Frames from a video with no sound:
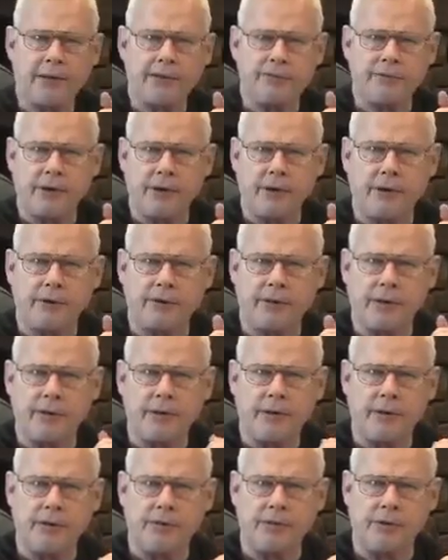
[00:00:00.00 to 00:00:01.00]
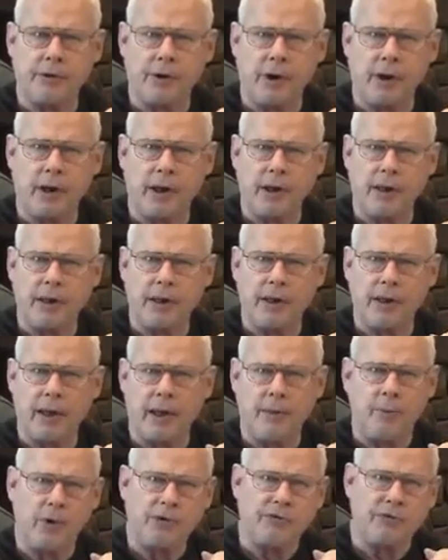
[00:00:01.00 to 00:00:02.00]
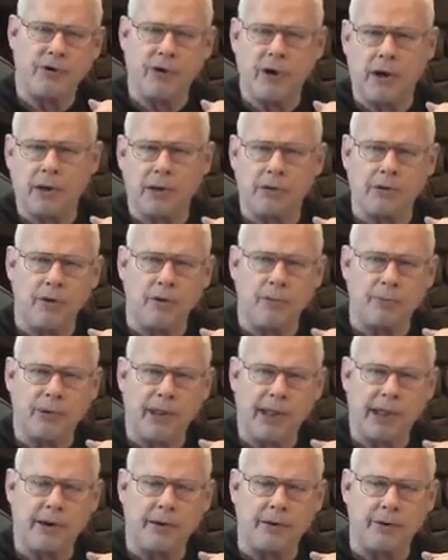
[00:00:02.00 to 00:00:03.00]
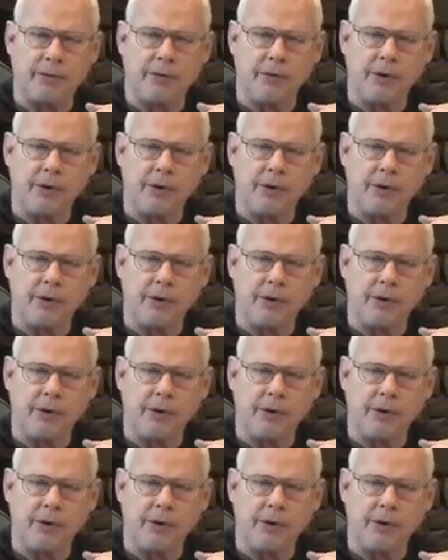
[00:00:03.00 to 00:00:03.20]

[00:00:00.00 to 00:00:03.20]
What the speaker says: consider that I'm what you call a no-planer.